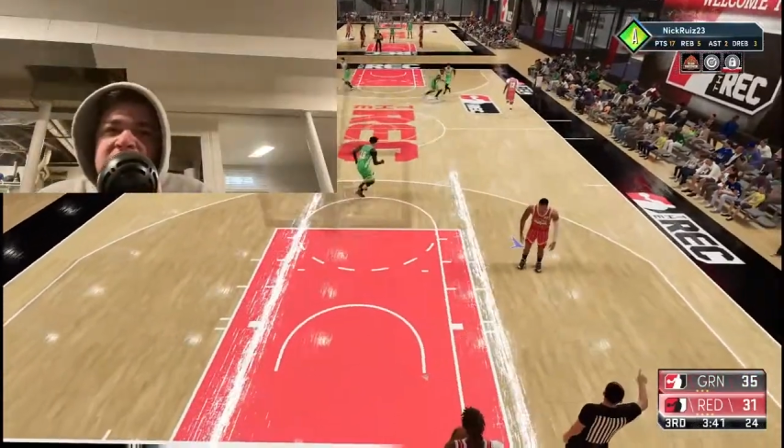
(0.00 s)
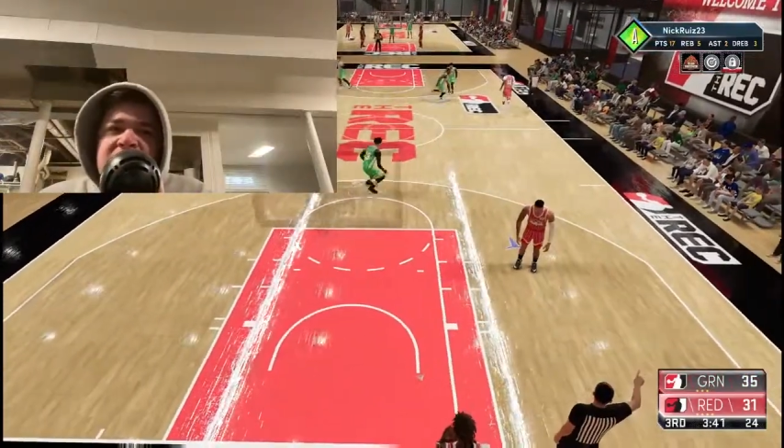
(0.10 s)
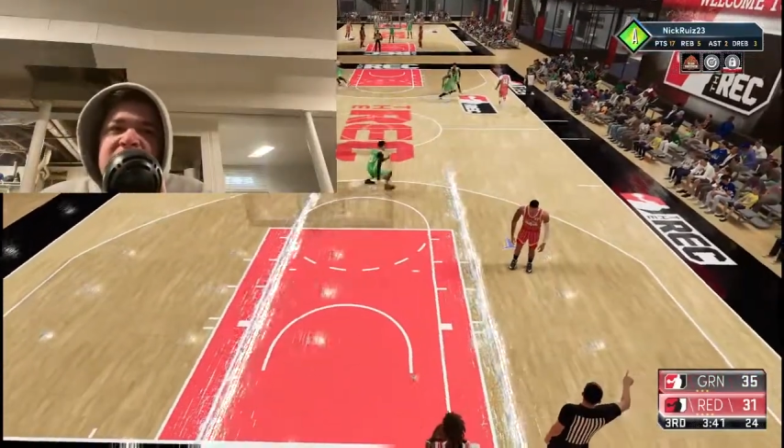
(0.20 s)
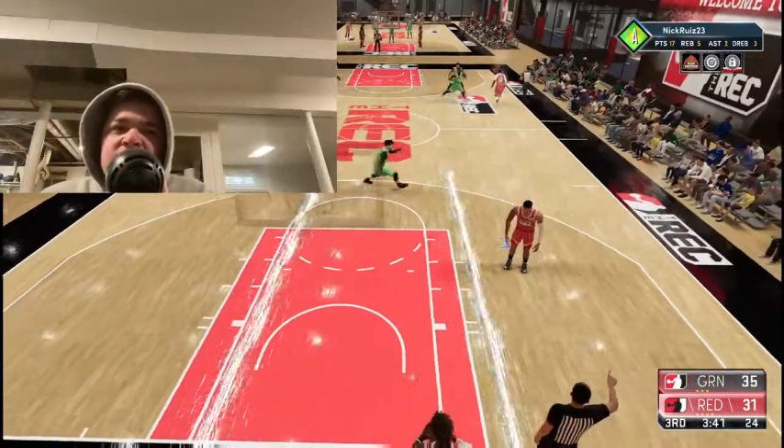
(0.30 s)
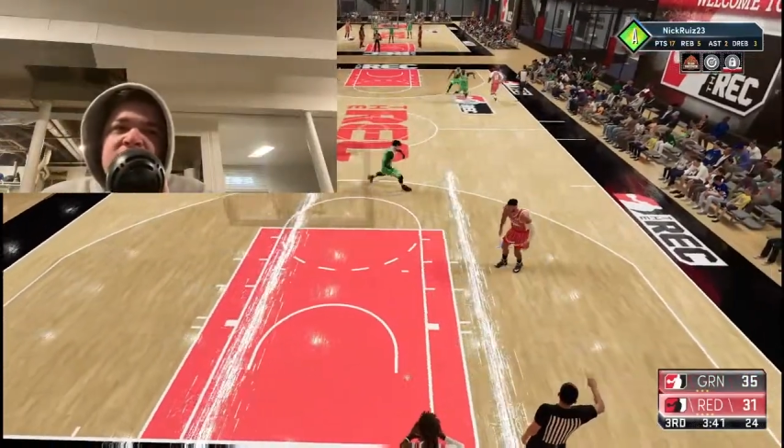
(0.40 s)

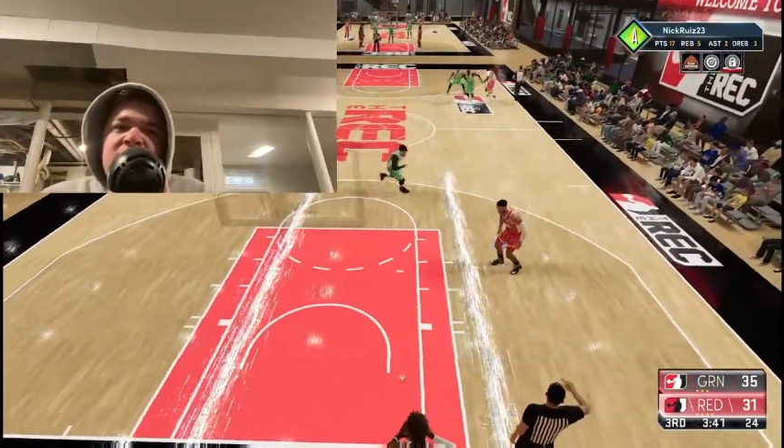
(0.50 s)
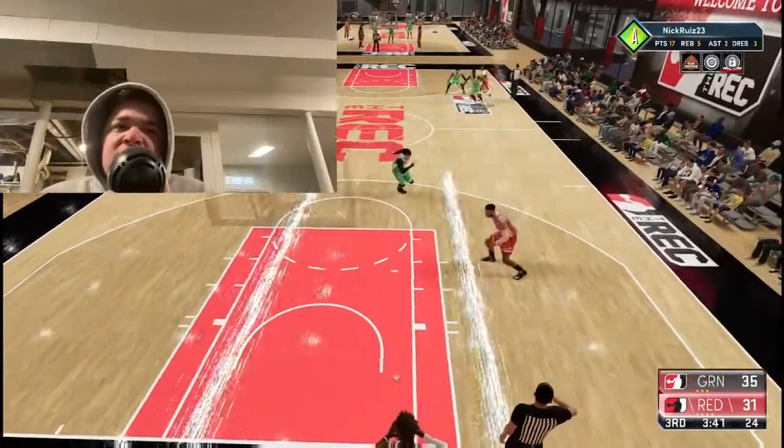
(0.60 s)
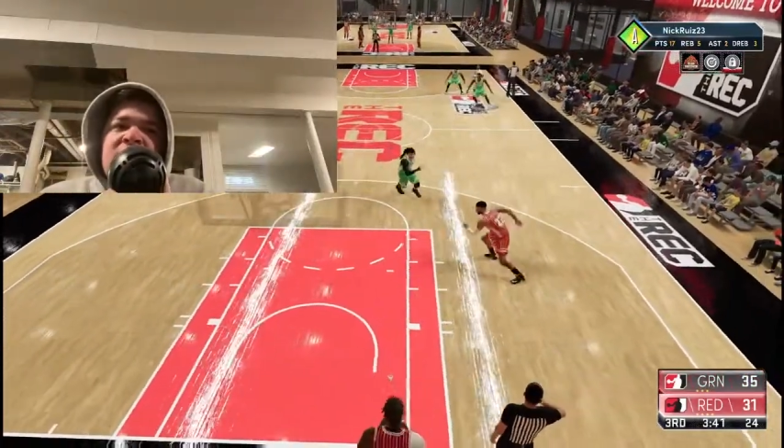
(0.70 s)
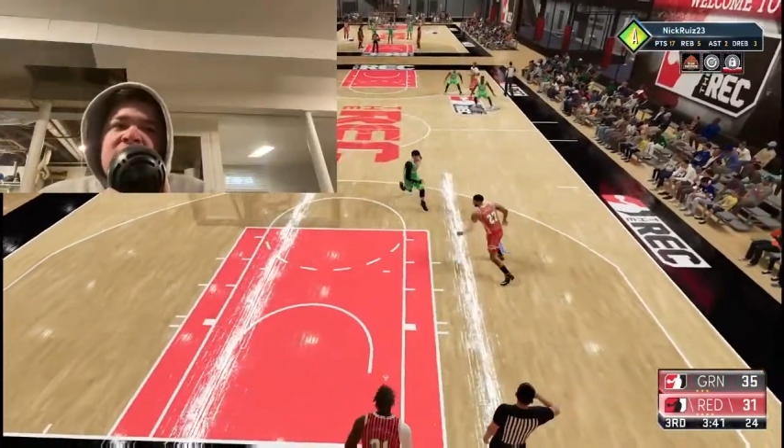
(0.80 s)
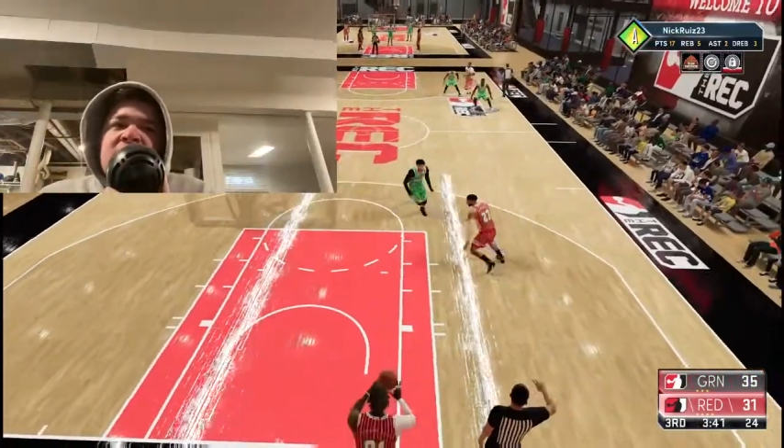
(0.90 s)
game
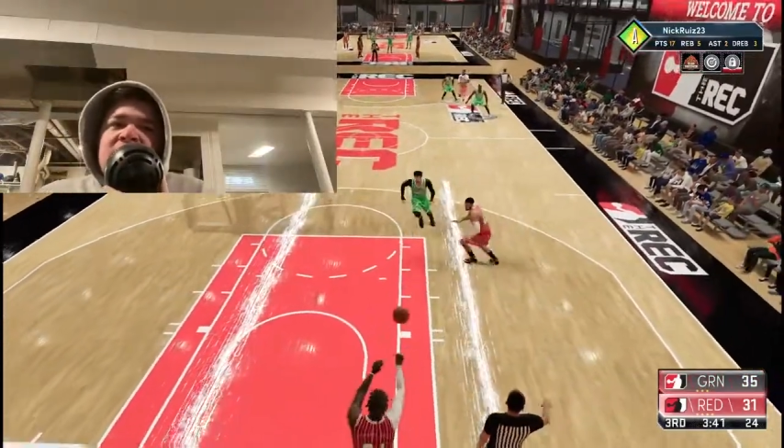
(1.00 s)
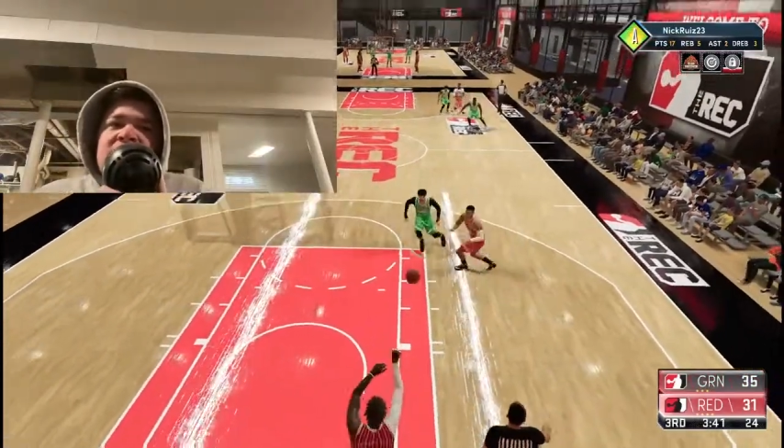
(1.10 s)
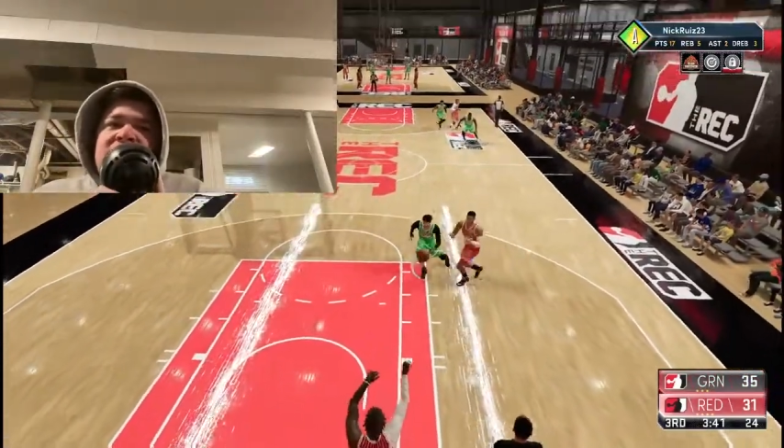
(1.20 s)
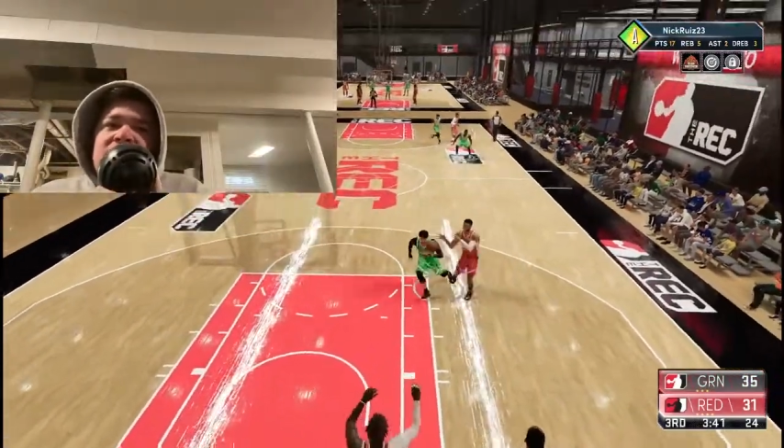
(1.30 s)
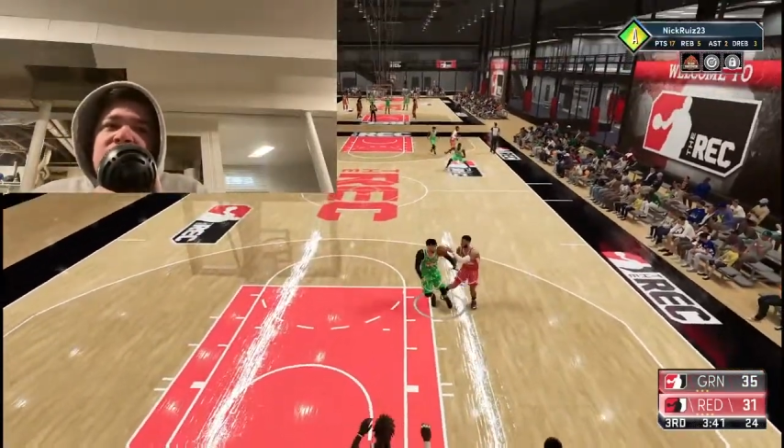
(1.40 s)

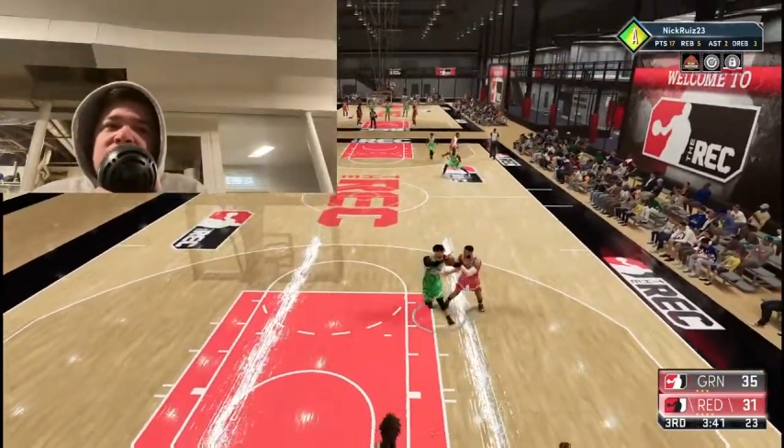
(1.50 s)
or a